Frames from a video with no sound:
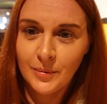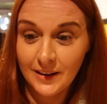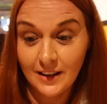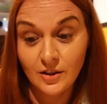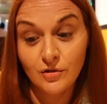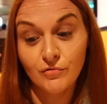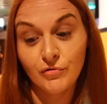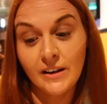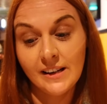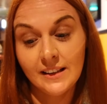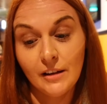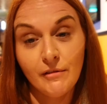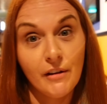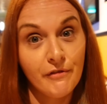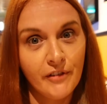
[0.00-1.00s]
That's
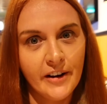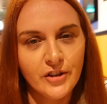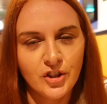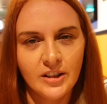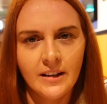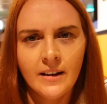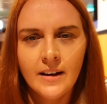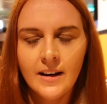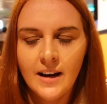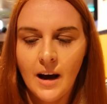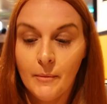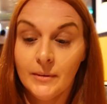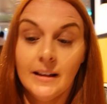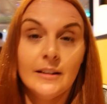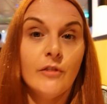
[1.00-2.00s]
really refreshing.
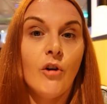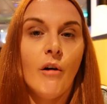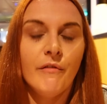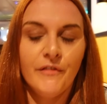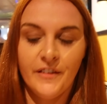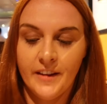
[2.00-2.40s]
I'm glad I've gone for